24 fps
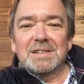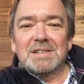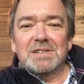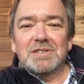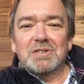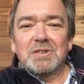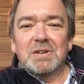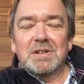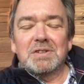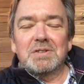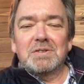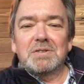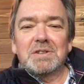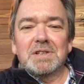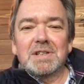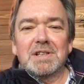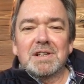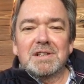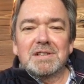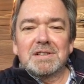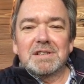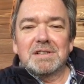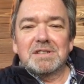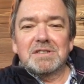so I don't
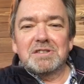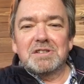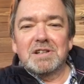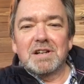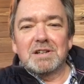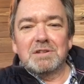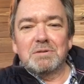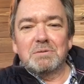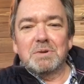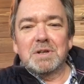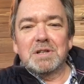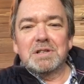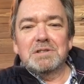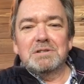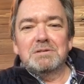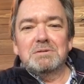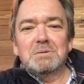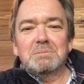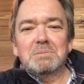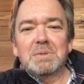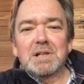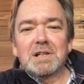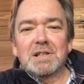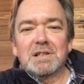really understand why you
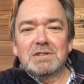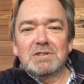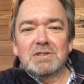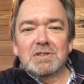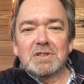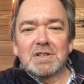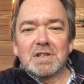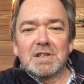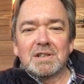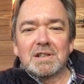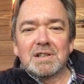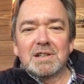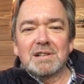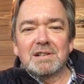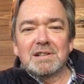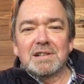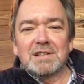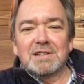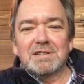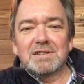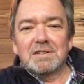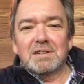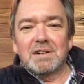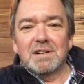would buy a
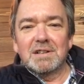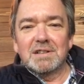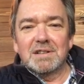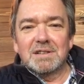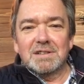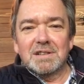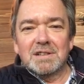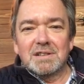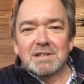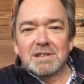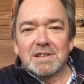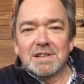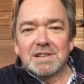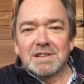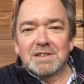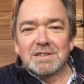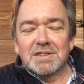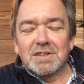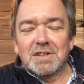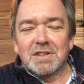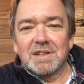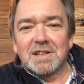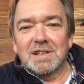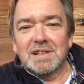ukulele and try and turn it
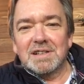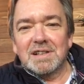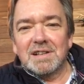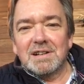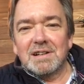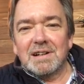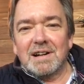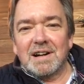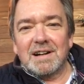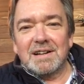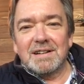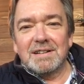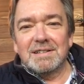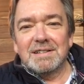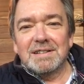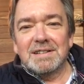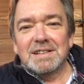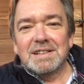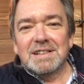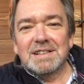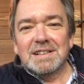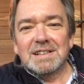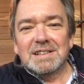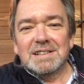into a guitar.
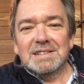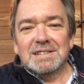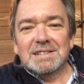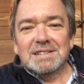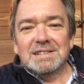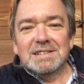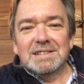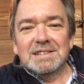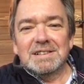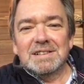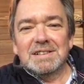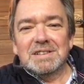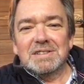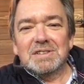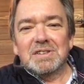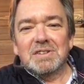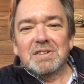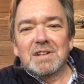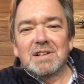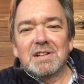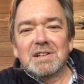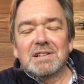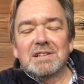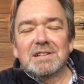
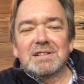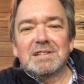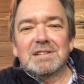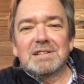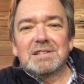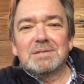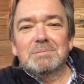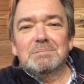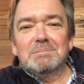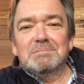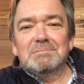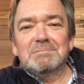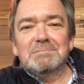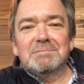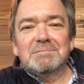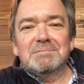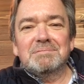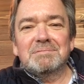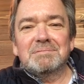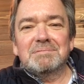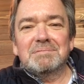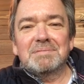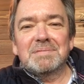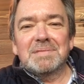Try and
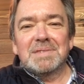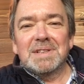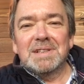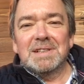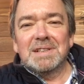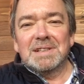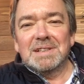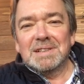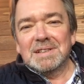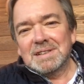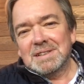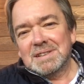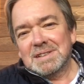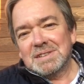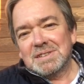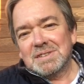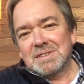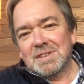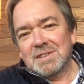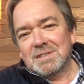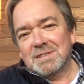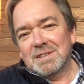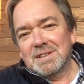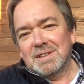
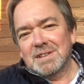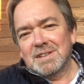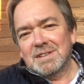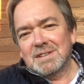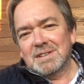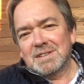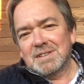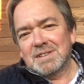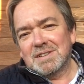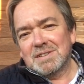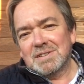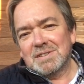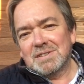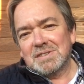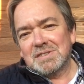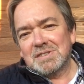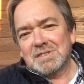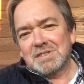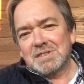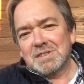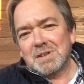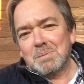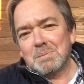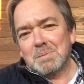turn it into
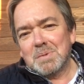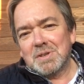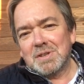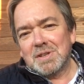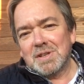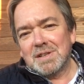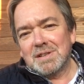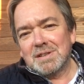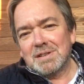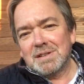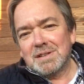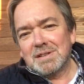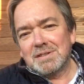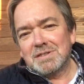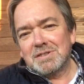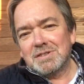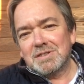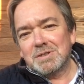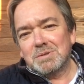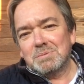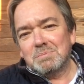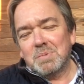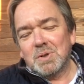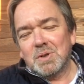something that
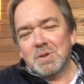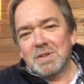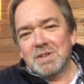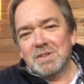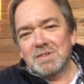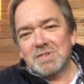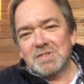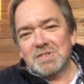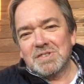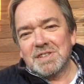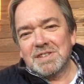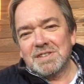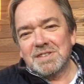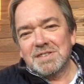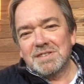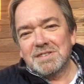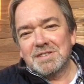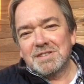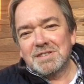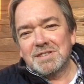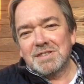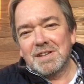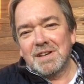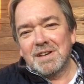spoils
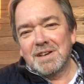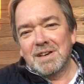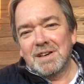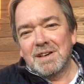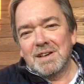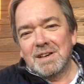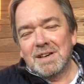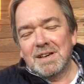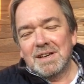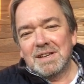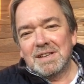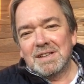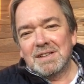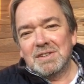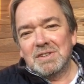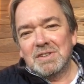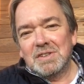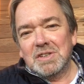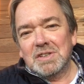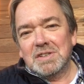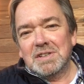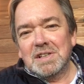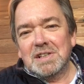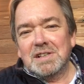its
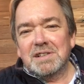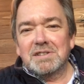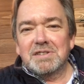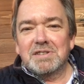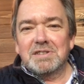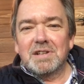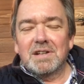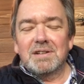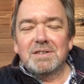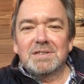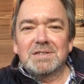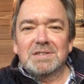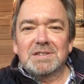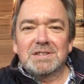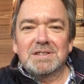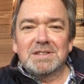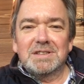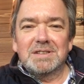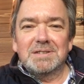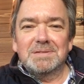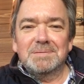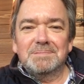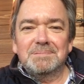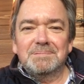unique
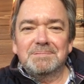sound.